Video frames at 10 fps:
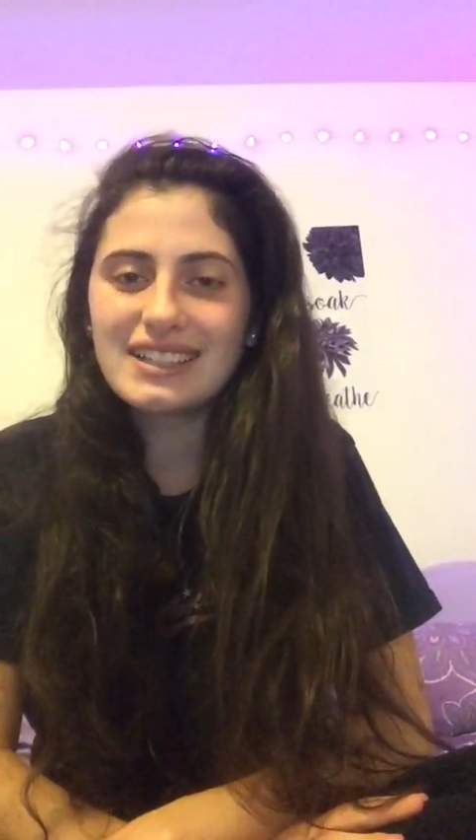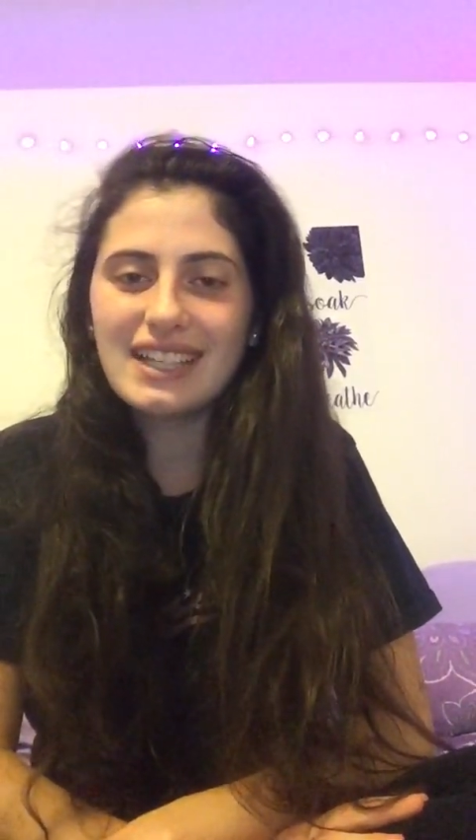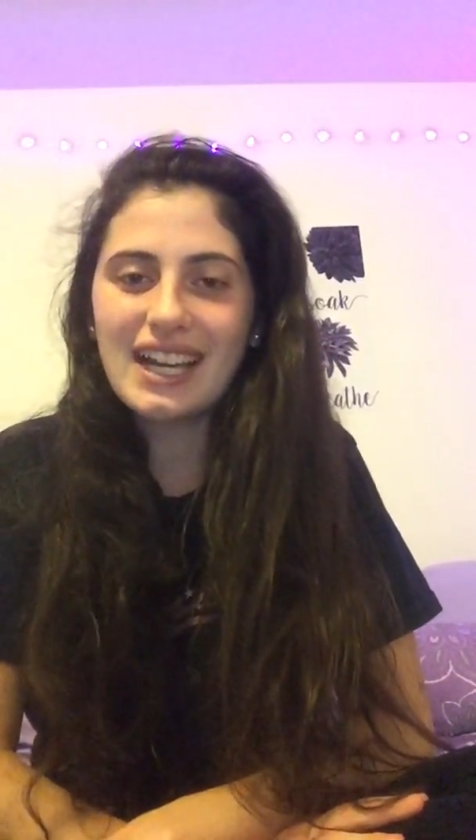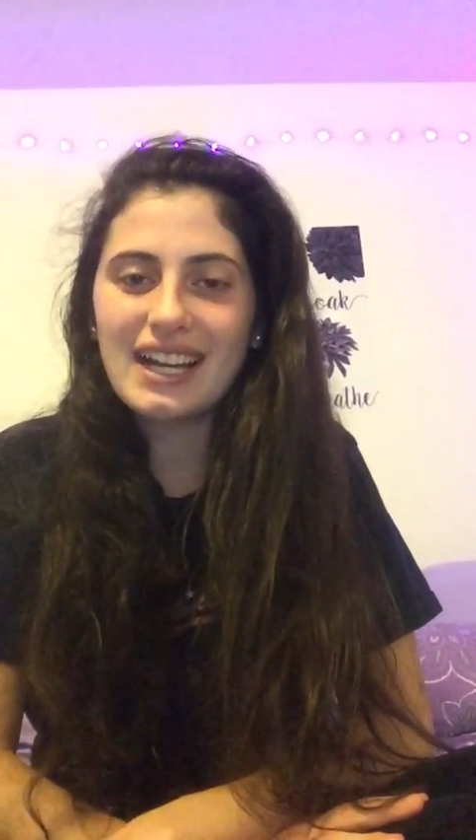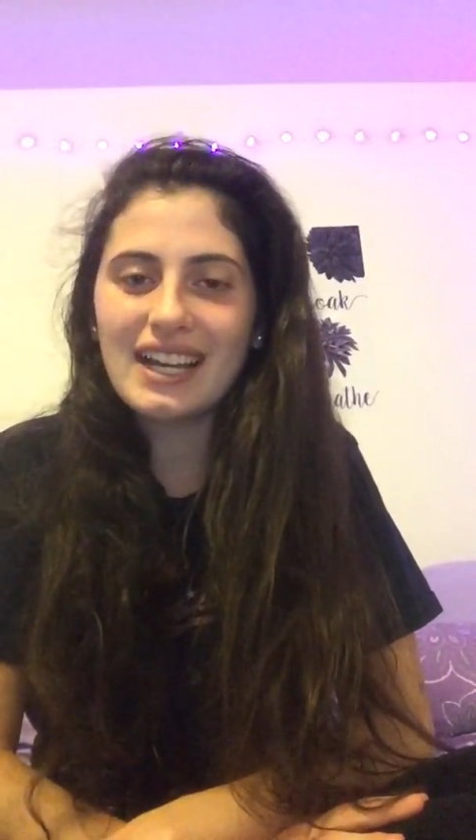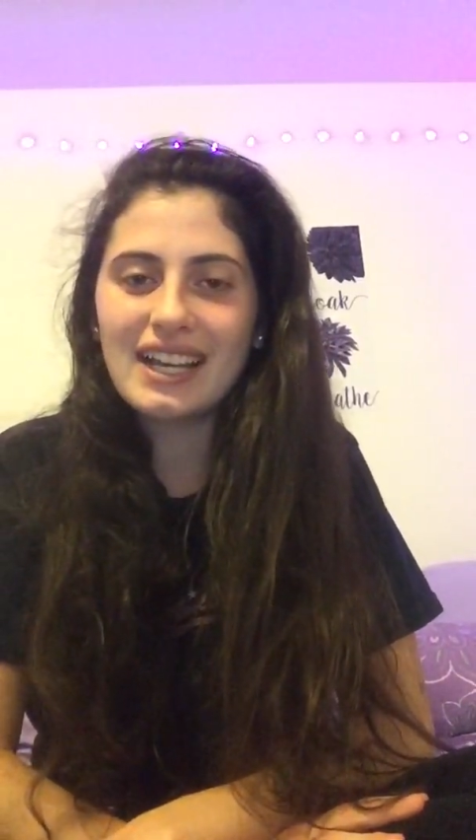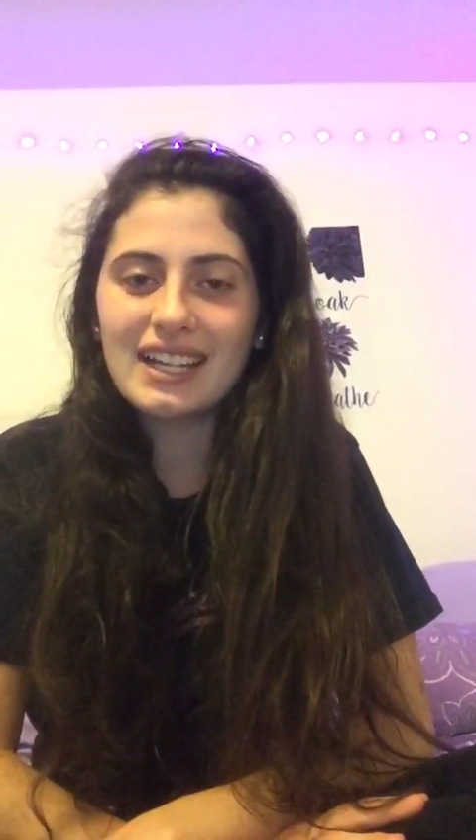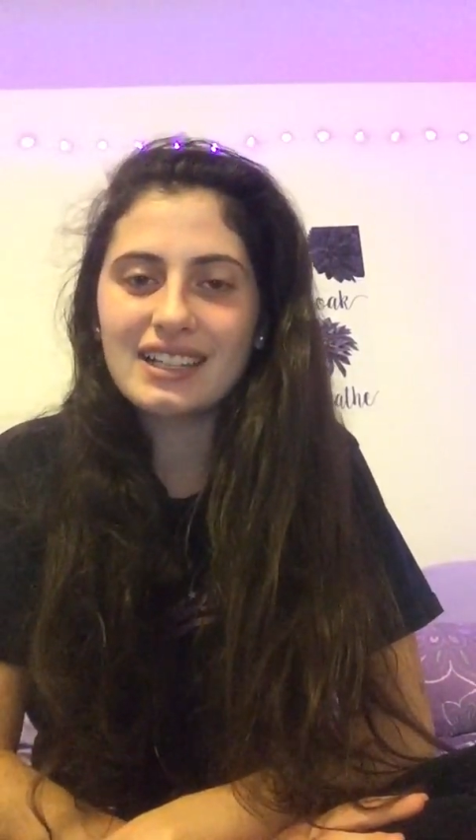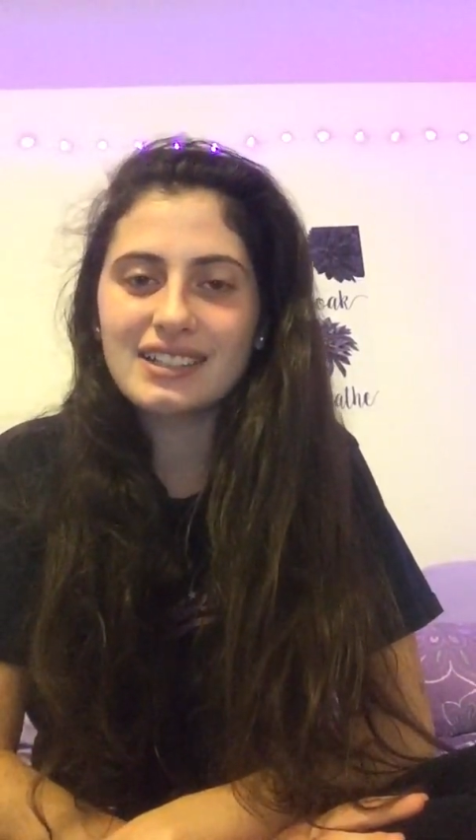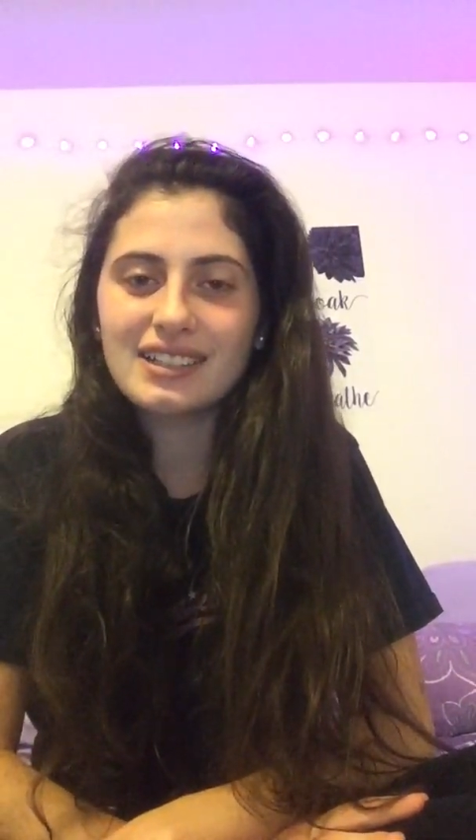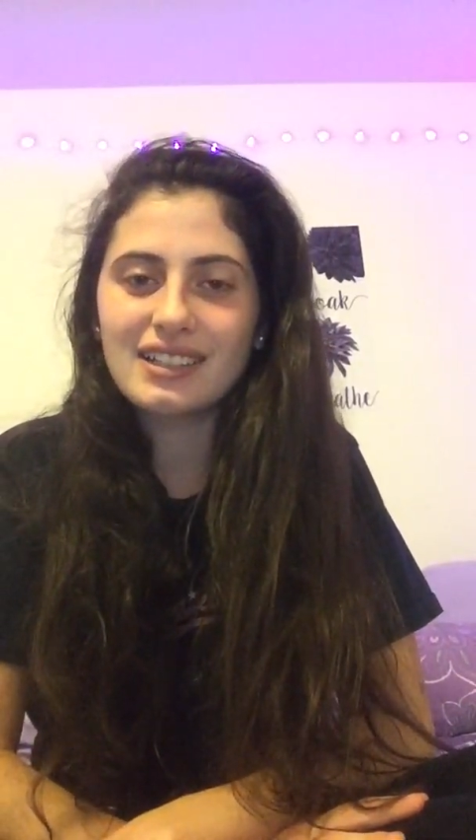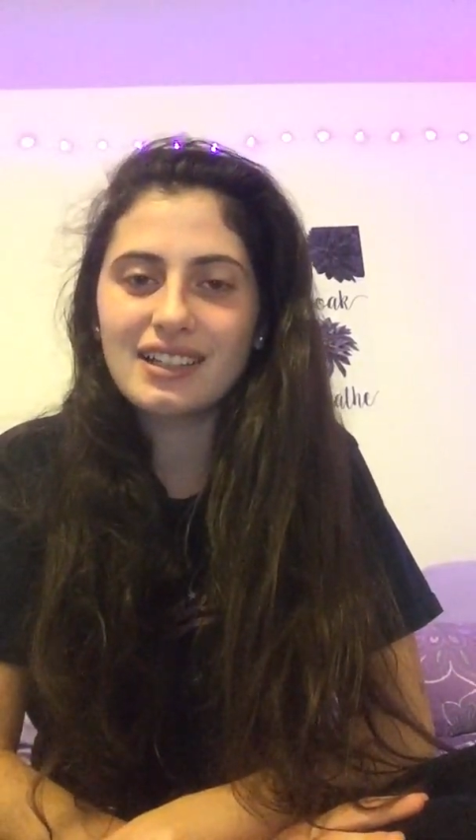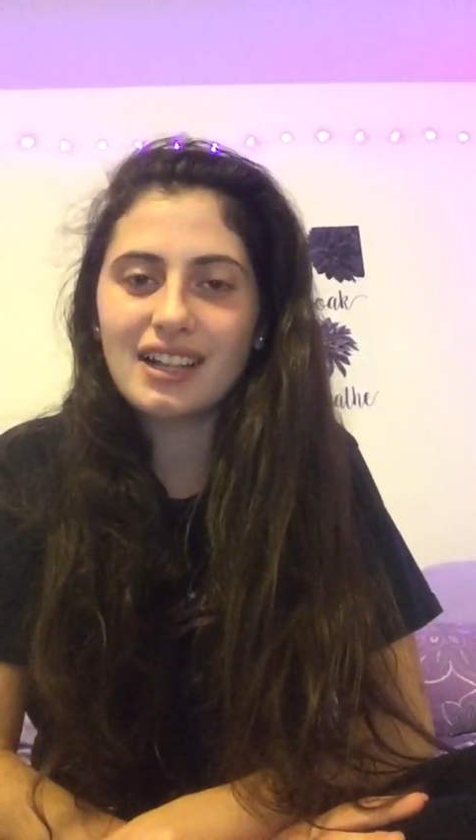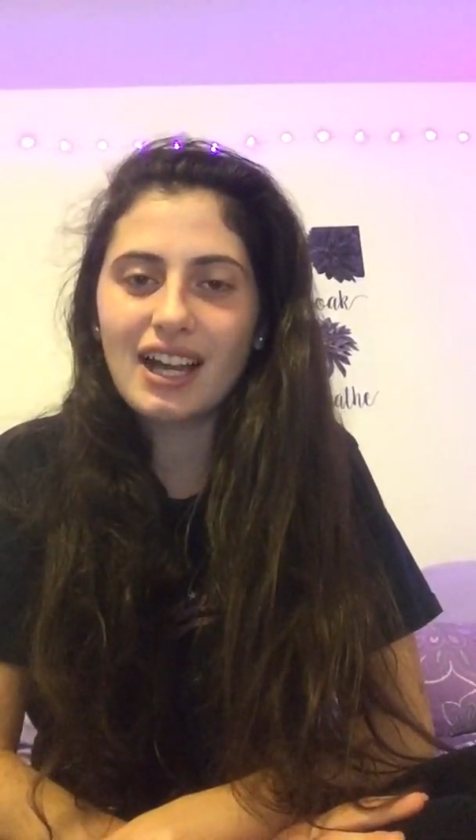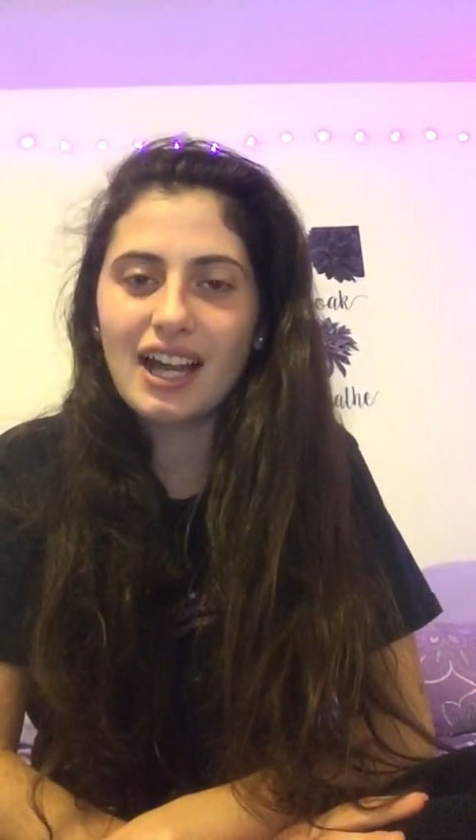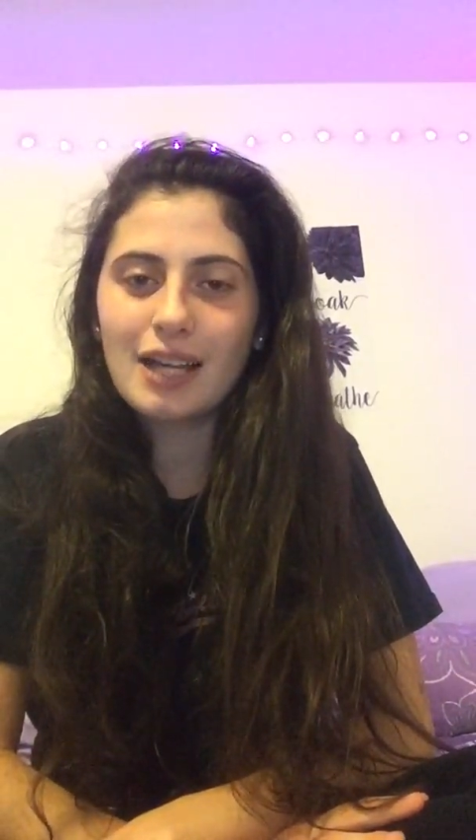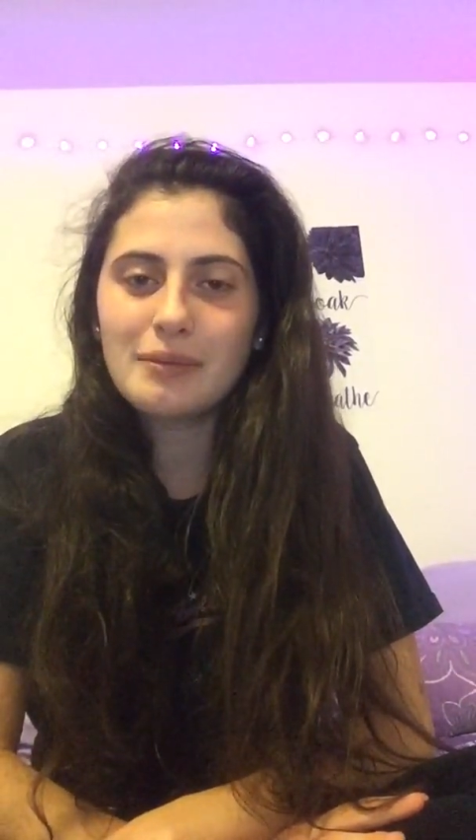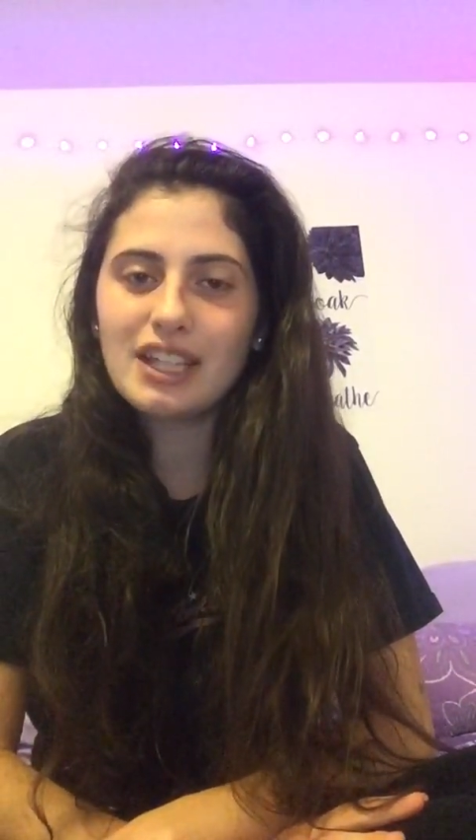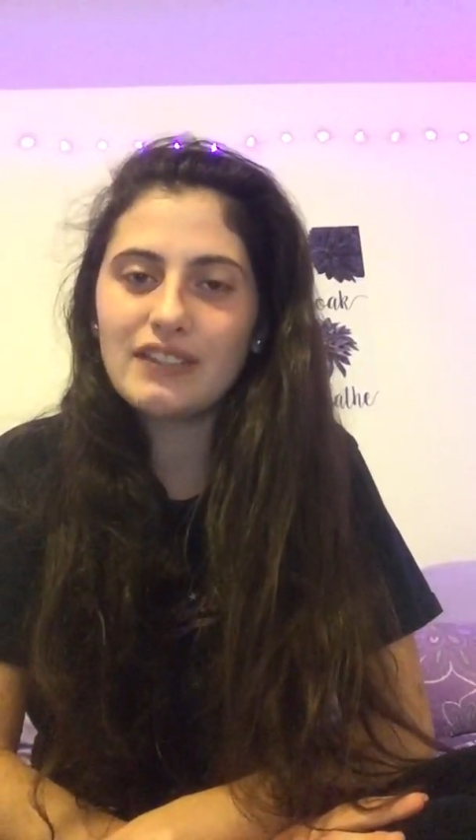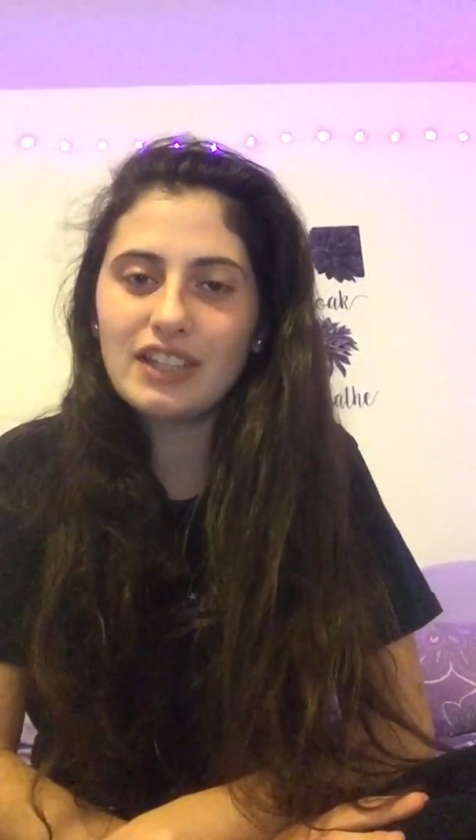yeah, and I
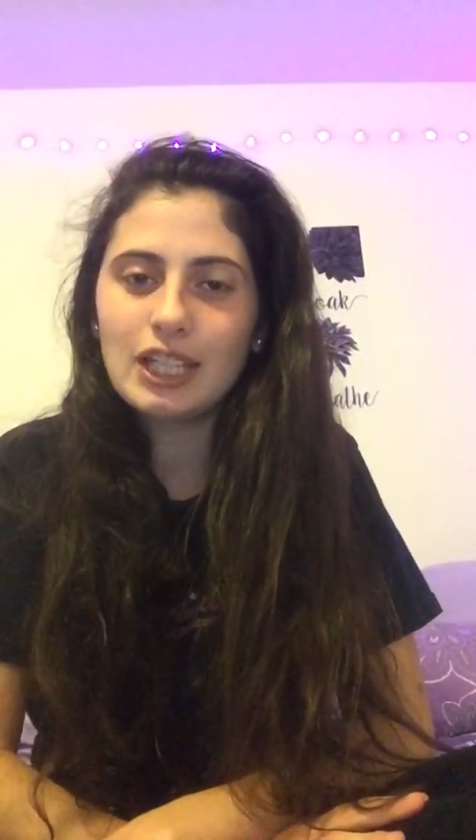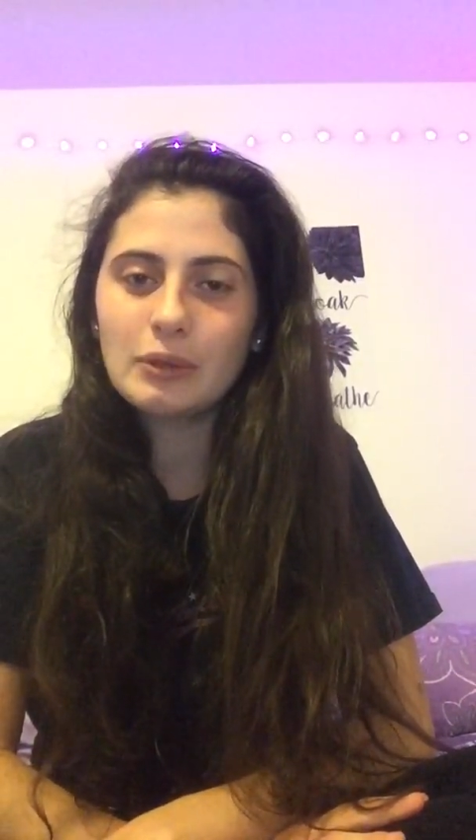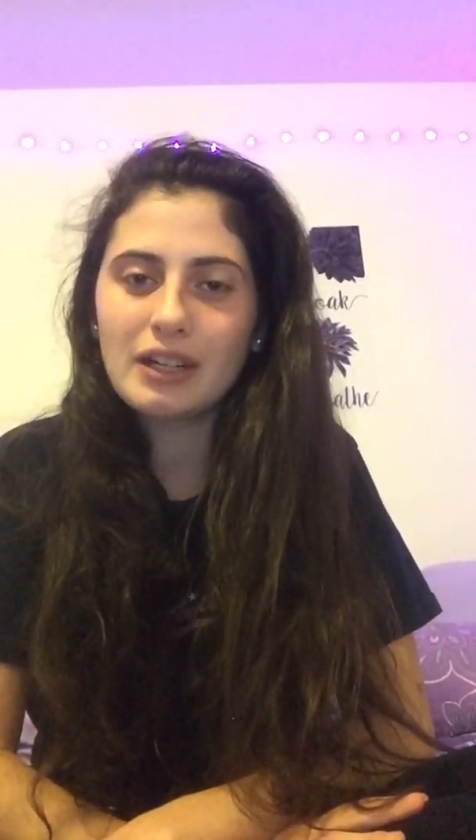made a video